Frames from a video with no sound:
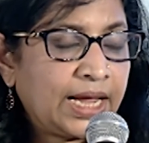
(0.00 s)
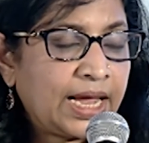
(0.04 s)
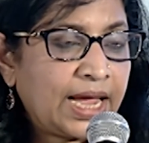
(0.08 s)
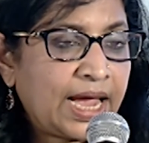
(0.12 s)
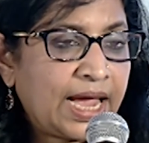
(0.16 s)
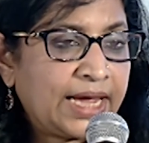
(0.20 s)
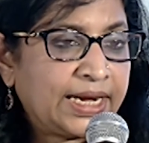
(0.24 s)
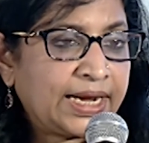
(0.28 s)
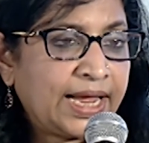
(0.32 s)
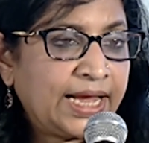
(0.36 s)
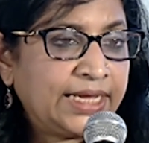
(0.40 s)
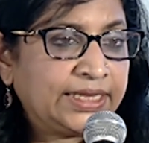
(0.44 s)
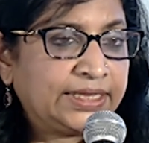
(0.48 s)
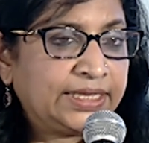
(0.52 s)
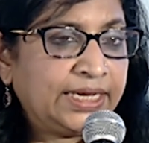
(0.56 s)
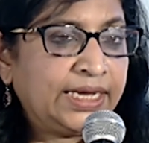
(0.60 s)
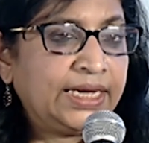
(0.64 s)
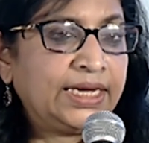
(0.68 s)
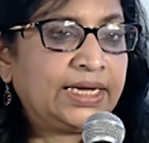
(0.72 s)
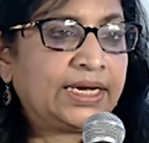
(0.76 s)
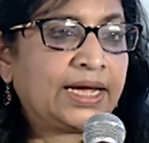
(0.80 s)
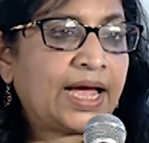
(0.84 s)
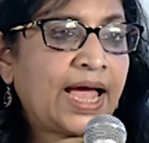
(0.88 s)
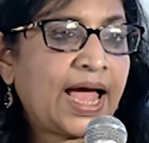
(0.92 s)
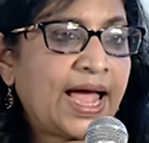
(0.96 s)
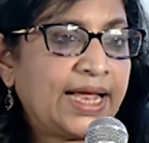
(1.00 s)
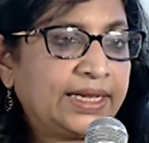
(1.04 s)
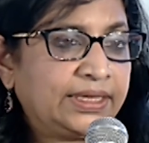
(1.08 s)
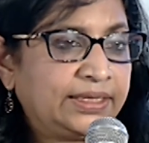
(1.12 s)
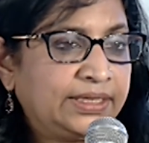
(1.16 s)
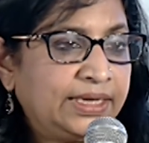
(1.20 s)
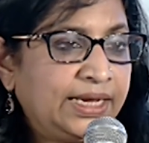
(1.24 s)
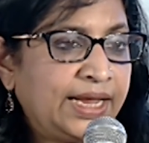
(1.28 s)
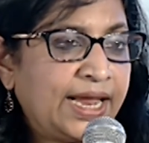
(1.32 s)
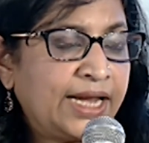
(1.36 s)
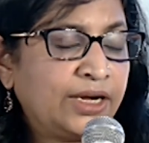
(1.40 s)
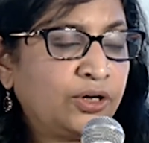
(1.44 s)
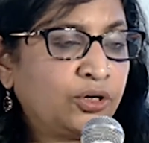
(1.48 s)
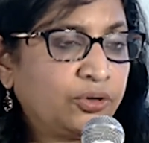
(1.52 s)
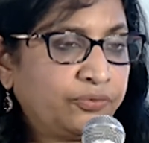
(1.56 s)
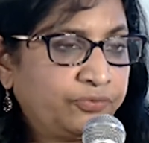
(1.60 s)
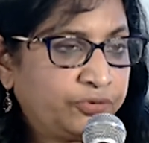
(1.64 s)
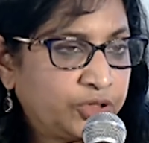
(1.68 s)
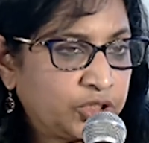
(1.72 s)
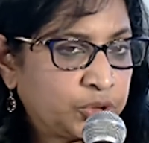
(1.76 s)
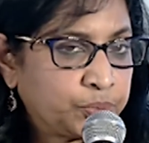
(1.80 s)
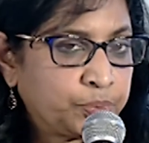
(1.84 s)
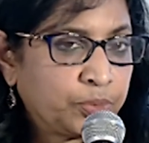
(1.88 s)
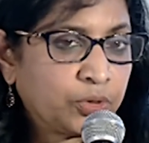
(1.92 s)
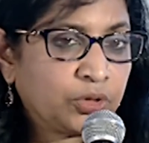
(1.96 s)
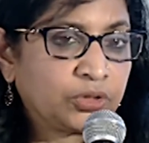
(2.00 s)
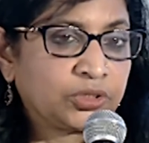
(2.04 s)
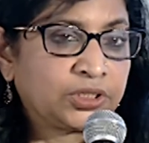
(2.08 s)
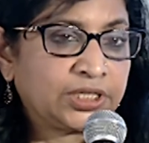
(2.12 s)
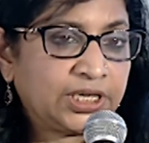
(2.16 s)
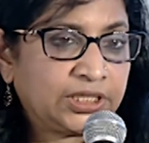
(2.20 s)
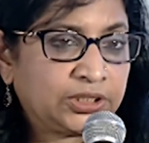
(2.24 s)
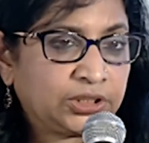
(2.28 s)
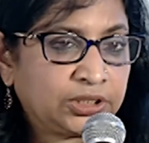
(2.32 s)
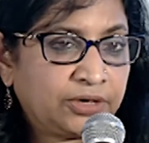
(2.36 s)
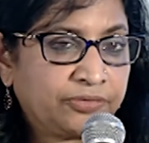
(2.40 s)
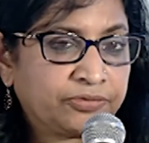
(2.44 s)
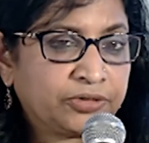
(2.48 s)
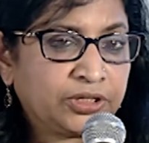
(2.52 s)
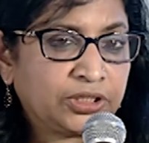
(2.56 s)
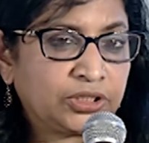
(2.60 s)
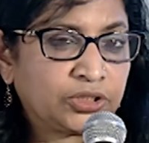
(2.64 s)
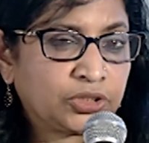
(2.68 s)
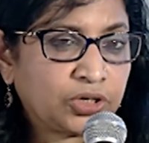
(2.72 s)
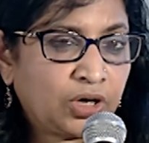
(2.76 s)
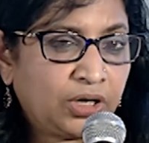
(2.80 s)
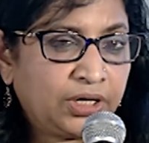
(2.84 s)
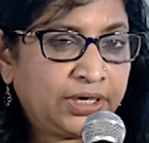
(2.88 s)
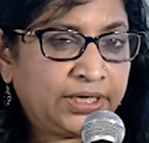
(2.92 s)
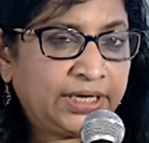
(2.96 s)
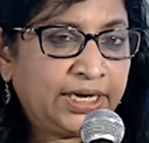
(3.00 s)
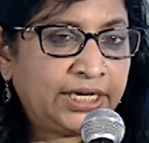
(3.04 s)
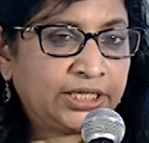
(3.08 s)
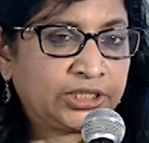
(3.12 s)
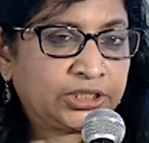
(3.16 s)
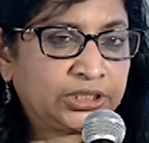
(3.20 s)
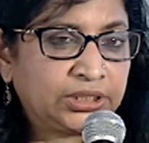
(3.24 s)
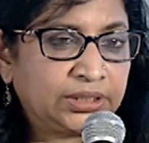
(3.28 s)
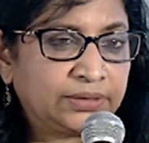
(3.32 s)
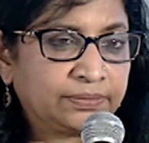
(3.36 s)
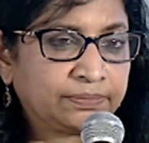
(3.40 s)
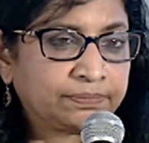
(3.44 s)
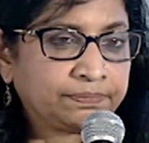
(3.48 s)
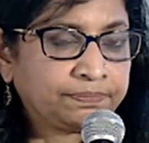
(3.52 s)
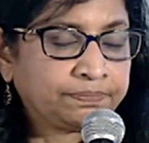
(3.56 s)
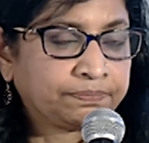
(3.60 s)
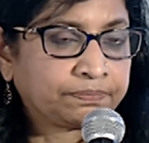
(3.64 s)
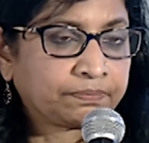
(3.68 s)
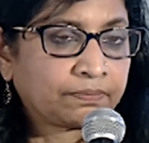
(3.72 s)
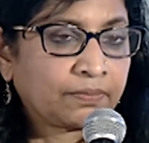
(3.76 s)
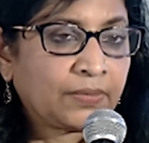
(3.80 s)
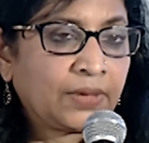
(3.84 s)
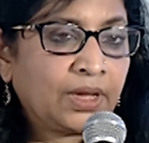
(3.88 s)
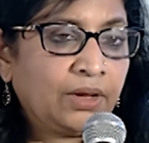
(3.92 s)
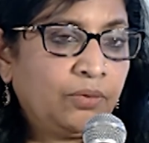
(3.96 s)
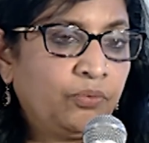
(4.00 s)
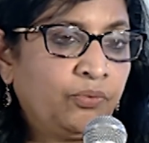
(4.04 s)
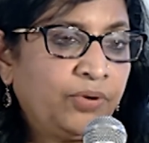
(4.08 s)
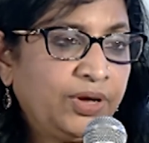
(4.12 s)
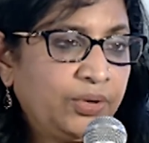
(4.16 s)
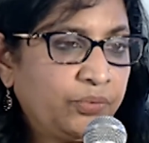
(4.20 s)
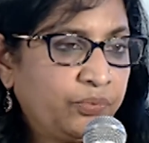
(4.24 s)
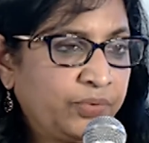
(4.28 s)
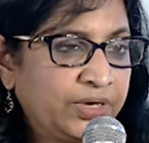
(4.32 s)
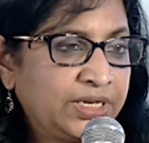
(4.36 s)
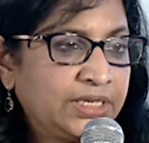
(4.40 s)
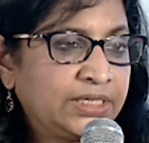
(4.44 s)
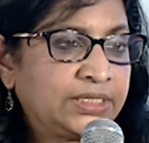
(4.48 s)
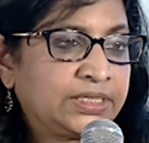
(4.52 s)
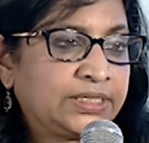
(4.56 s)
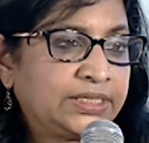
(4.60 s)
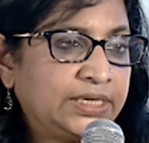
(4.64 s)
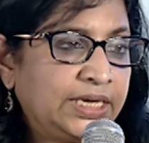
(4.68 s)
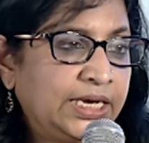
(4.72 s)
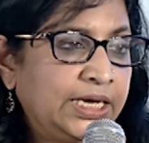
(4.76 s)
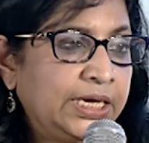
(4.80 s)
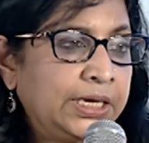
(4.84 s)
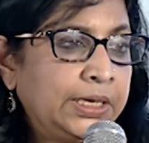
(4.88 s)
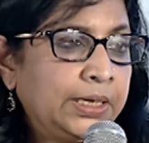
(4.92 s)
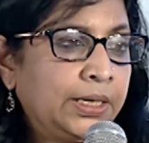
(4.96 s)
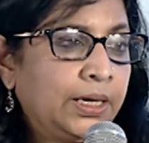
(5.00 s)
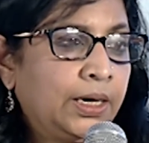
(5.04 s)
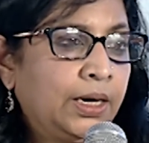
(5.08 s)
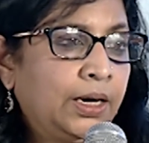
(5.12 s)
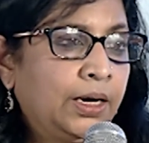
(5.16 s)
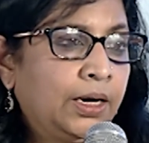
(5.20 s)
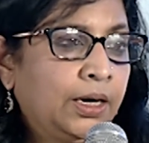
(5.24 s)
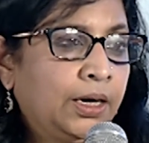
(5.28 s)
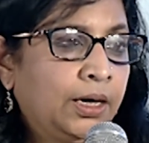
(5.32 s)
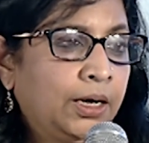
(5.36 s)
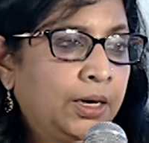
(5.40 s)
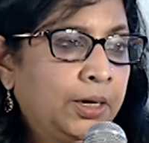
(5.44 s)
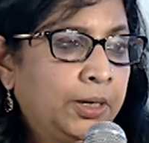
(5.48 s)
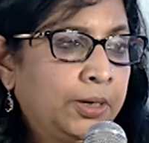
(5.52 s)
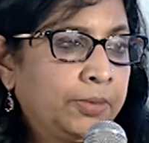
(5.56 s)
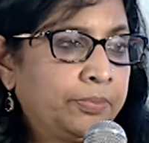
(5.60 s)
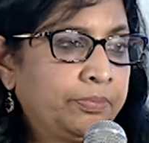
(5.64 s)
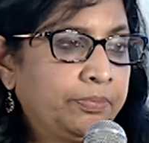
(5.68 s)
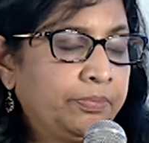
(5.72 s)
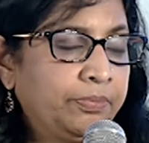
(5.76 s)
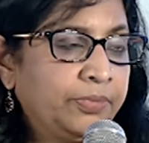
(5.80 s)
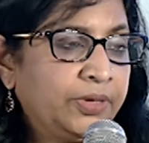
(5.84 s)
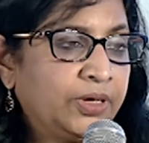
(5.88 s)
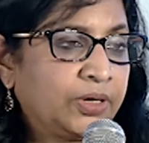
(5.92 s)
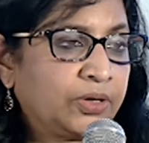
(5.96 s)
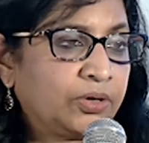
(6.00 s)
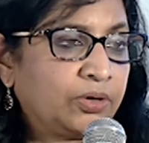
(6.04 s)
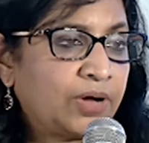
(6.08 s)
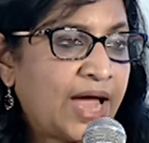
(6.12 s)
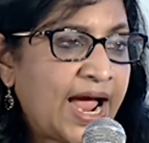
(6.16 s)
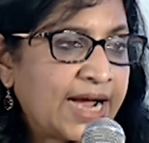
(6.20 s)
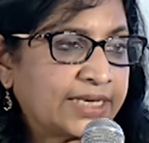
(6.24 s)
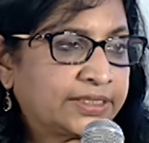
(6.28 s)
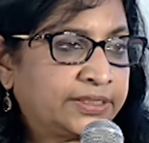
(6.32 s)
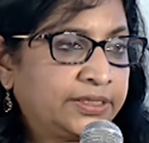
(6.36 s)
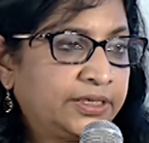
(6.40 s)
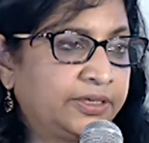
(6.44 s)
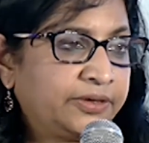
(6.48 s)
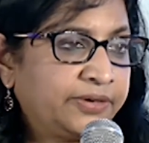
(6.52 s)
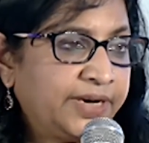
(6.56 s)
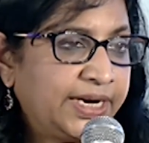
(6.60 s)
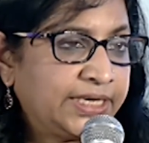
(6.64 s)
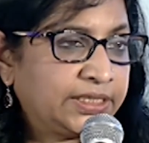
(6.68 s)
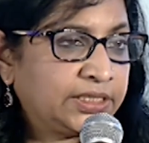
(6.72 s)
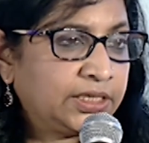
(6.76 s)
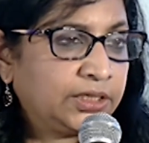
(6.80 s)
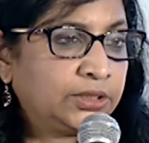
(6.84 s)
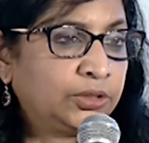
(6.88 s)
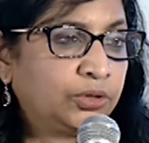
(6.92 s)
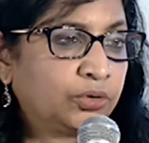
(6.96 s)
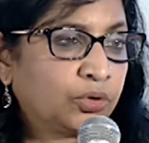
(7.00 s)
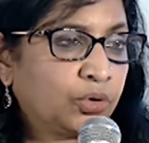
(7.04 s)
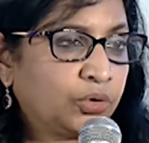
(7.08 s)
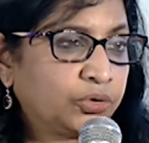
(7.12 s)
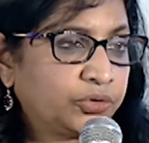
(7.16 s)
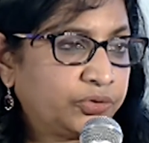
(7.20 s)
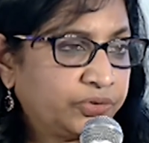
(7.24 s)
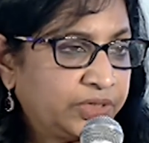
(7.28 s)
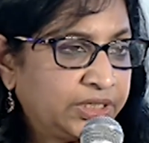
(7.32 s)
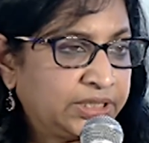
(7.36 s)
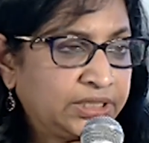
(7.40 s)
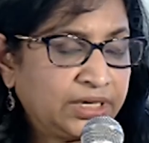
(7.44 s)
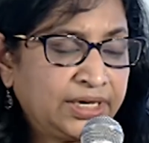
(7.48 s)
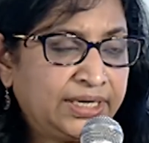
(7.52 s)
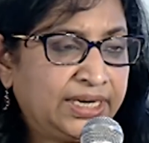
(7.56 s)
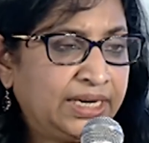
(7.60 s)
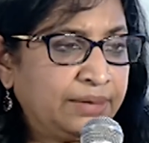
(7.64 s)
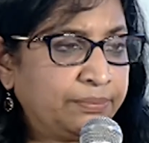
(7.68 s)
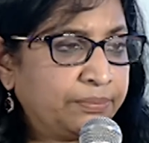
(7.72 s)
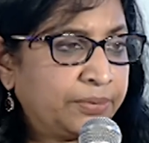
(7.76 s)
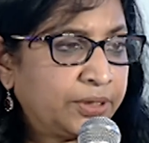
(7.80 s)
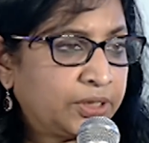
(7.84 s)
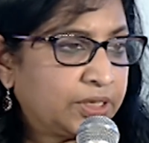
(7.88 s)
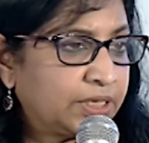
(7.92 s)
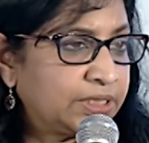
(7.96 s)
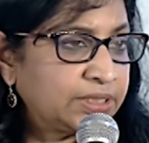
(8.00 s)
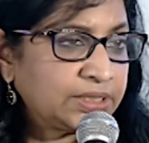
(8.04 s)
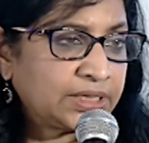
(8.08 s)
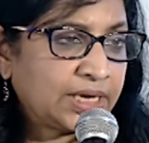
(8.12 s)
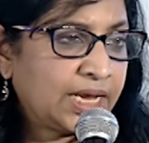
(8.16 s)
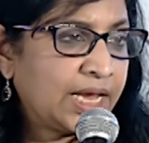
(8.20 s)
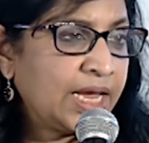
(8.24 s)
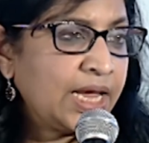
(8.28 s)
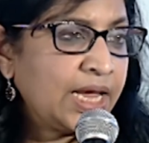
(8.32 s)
And I think at the end of this process of consolidation, we will see, accelerated growth returning. Because,